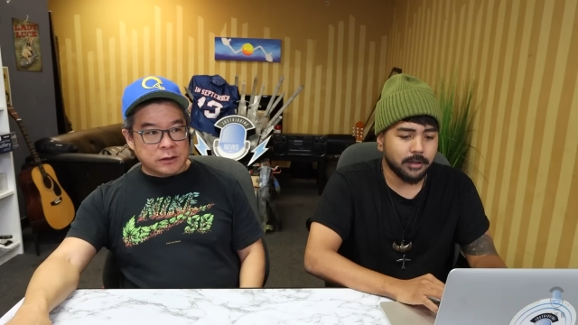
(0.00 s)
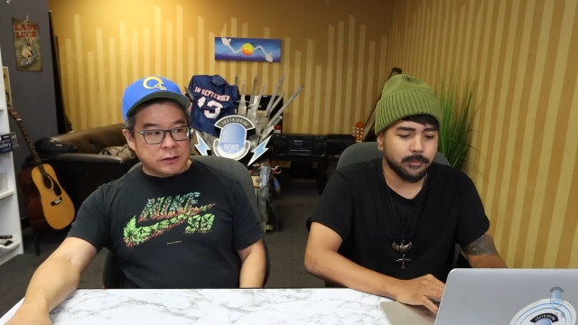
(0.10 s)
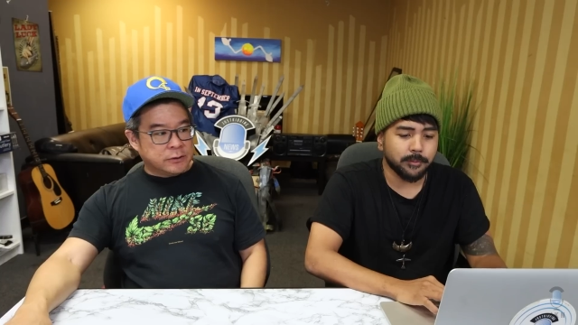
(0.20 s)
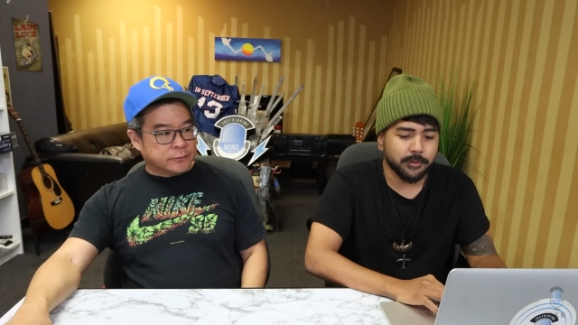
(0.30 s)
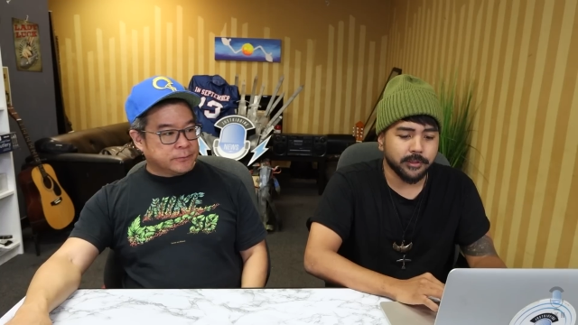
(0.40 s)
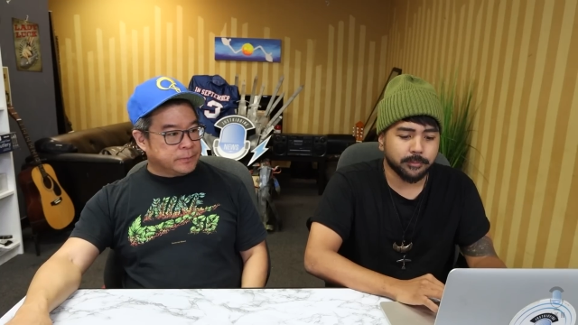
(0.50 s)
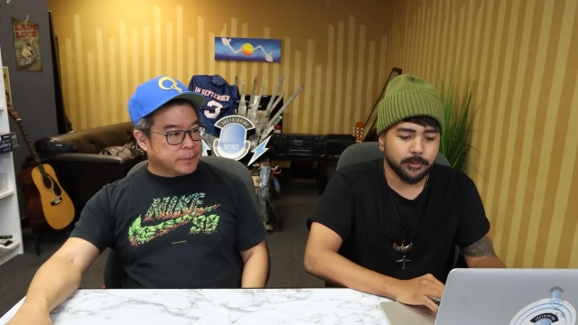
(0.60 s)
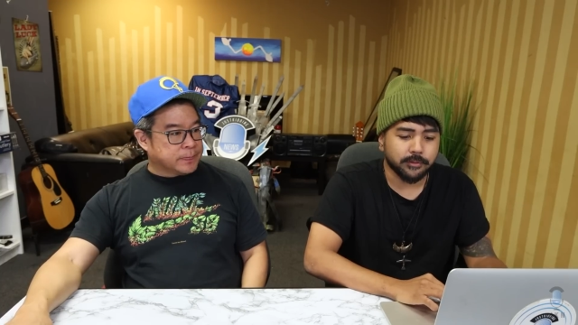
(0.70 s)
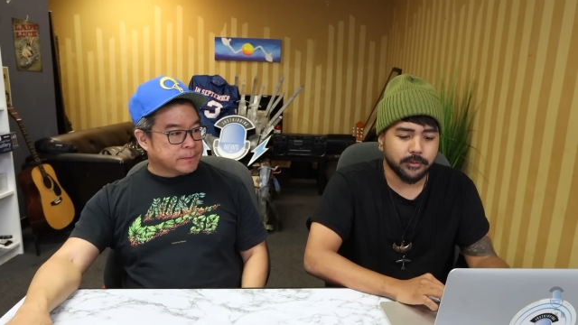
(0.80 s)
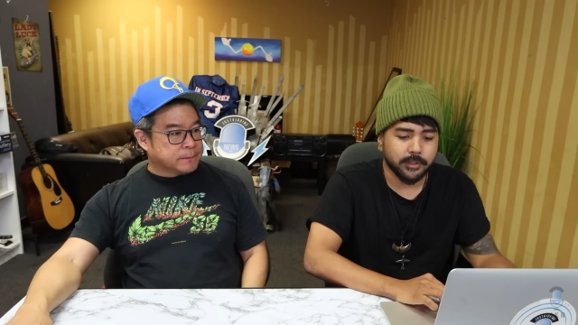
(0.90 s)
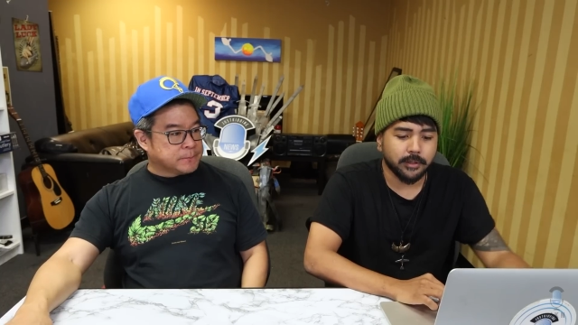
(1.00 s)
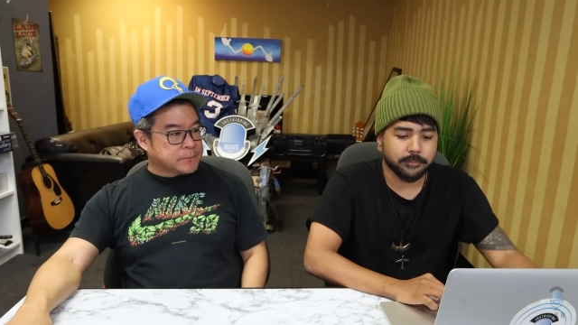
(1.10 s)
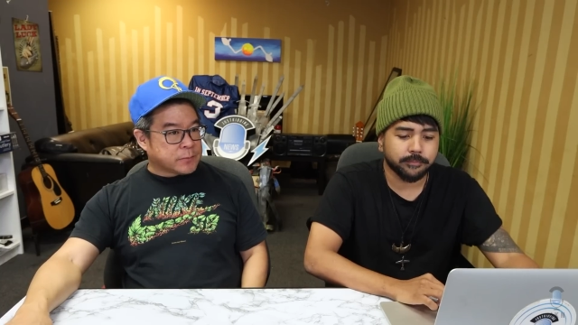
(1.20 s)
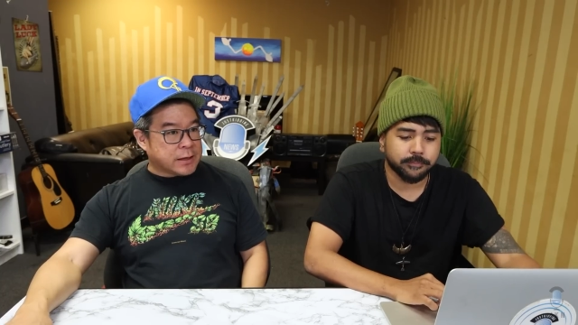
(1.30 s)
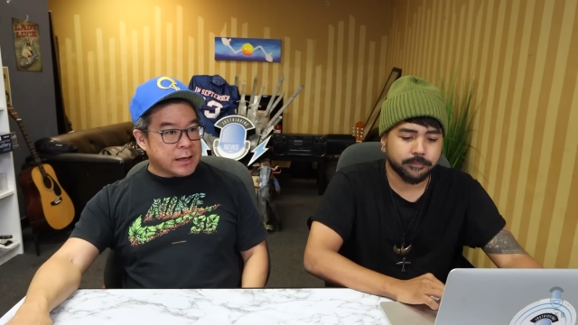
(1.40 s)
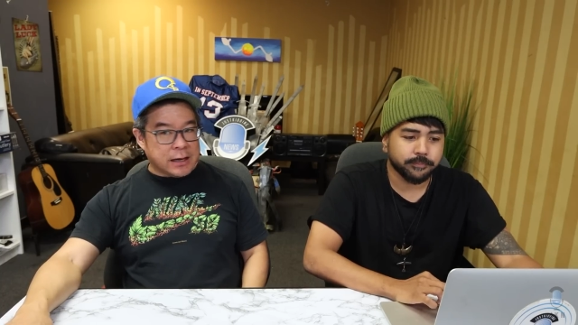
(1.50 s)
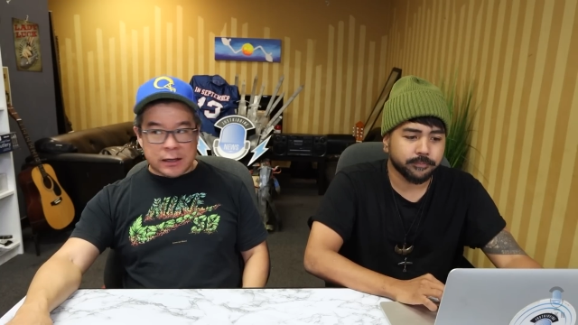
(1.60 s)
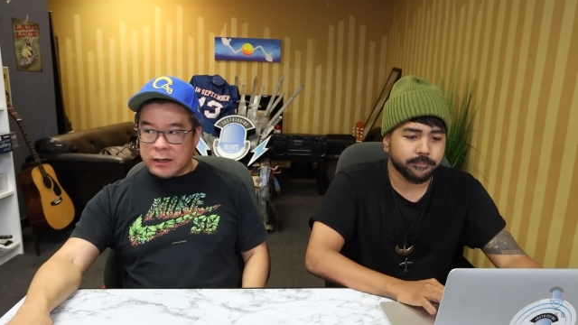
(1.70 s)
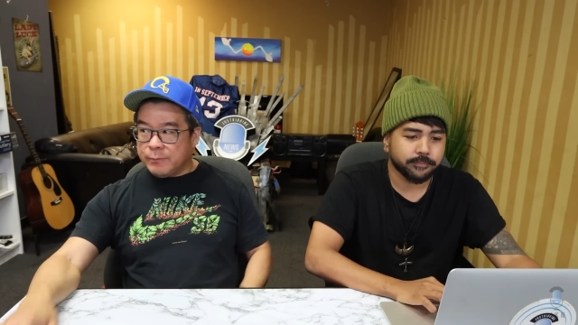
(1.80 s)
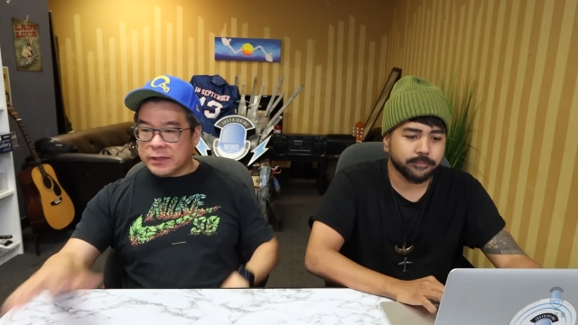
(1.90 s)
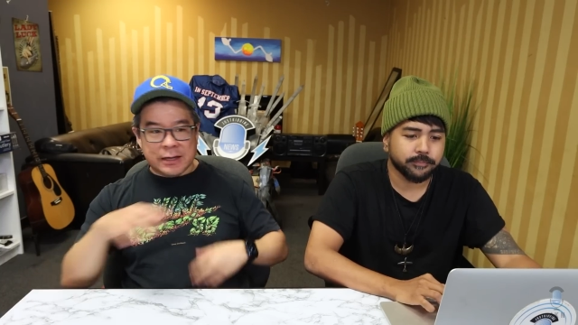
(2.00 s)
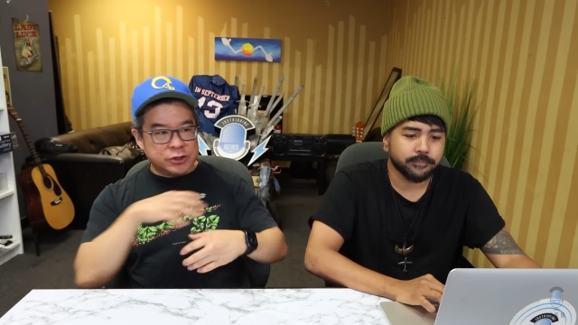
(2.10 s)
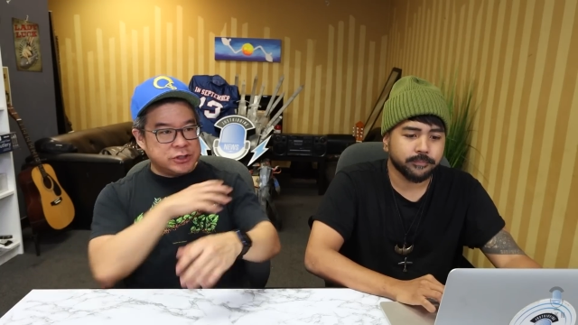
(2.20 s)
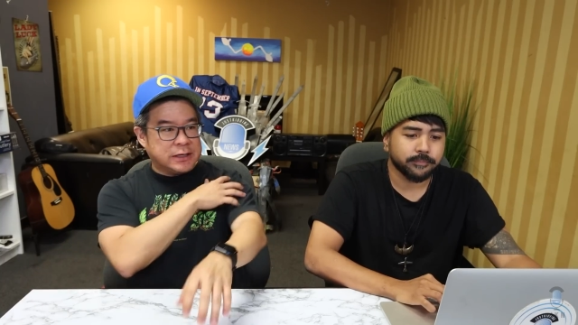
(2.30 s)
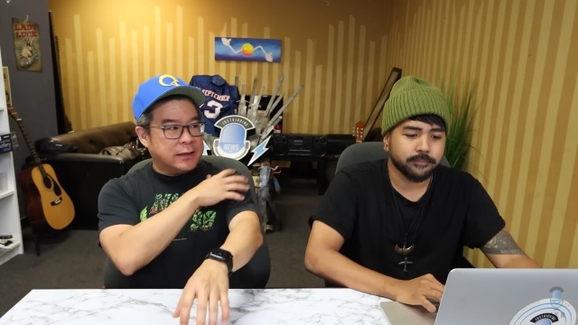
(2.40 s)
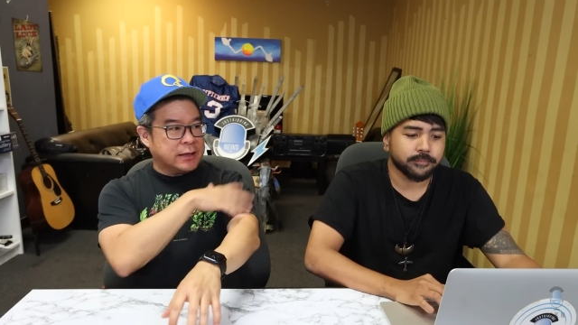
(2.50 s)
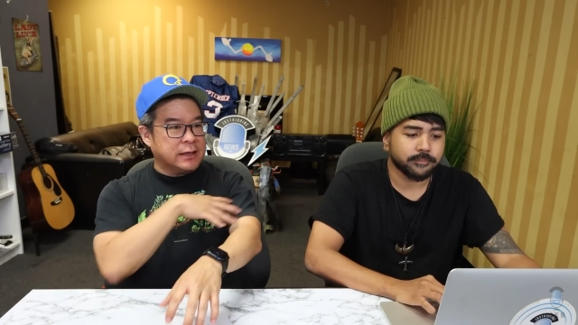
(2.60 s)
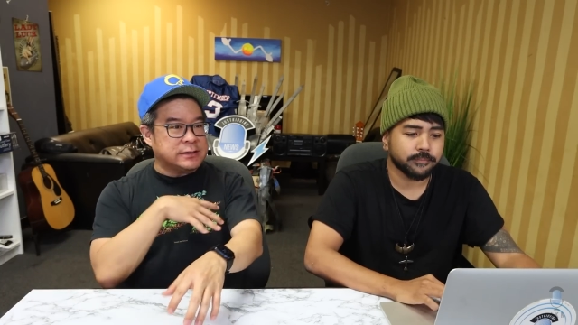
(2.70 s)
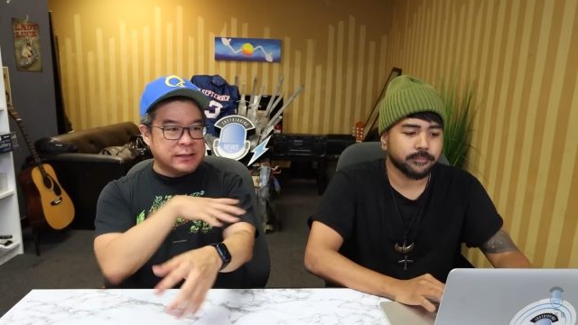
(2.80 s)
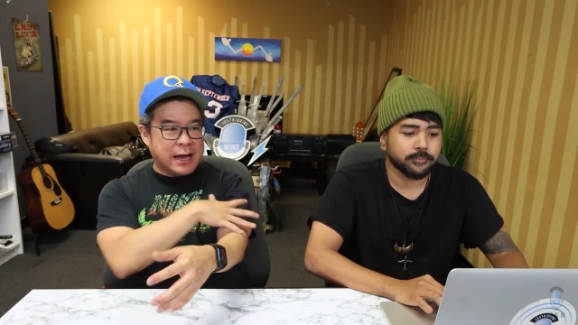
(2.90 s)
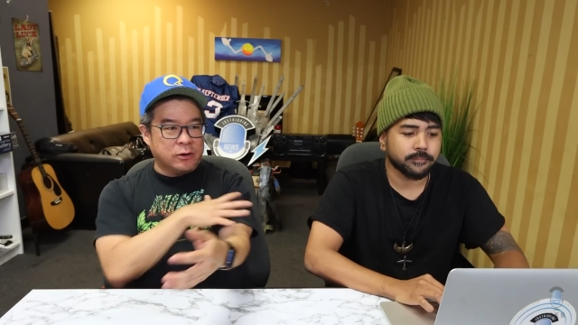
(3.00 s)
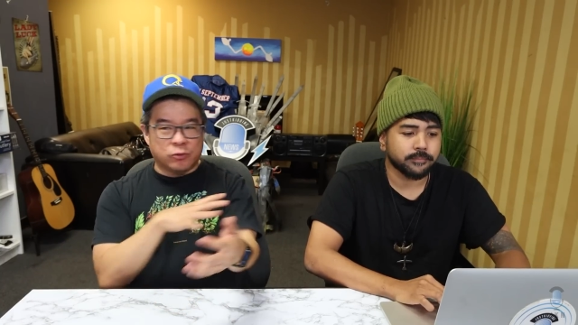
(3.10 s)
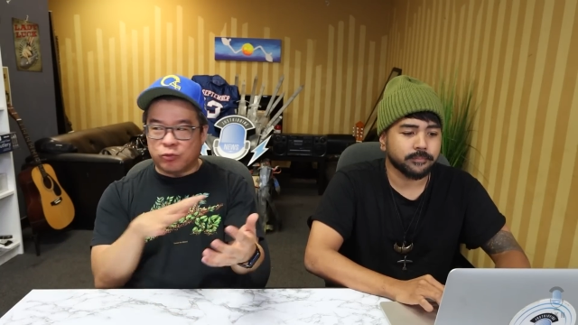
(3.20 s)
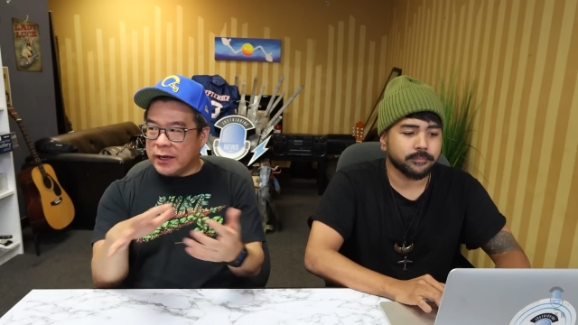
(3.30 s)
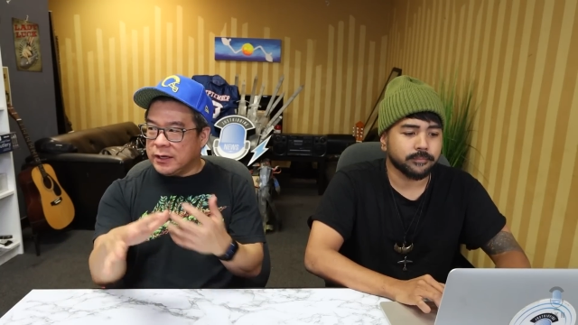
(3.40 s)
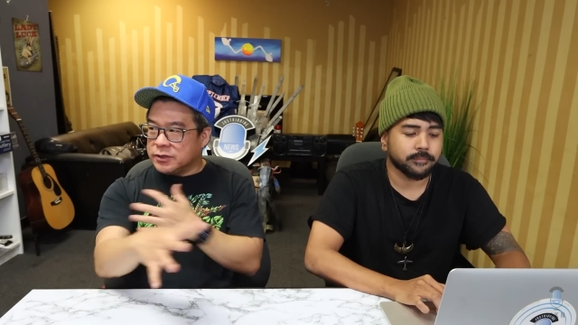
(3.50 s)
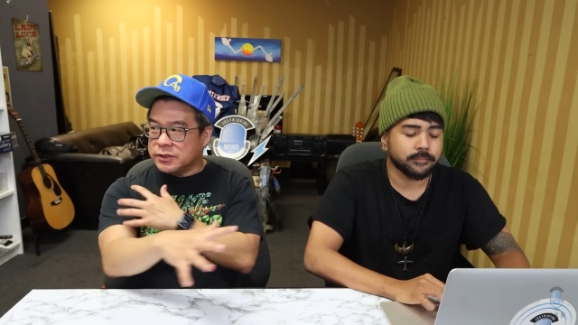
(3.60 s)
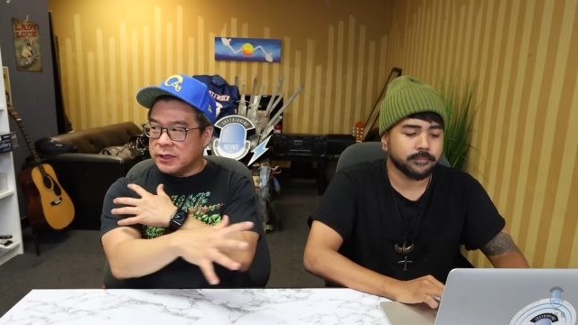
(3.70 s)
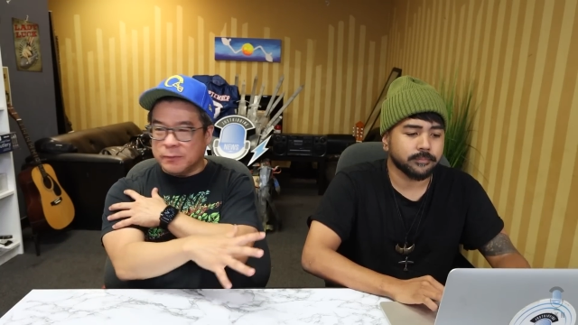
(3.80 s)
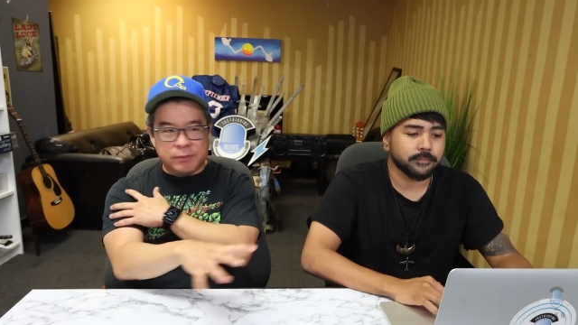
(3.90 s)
Speaker 1: I remember this person, yeah.
Speaker 2: Yeah, but like she's got like it's not arranged and the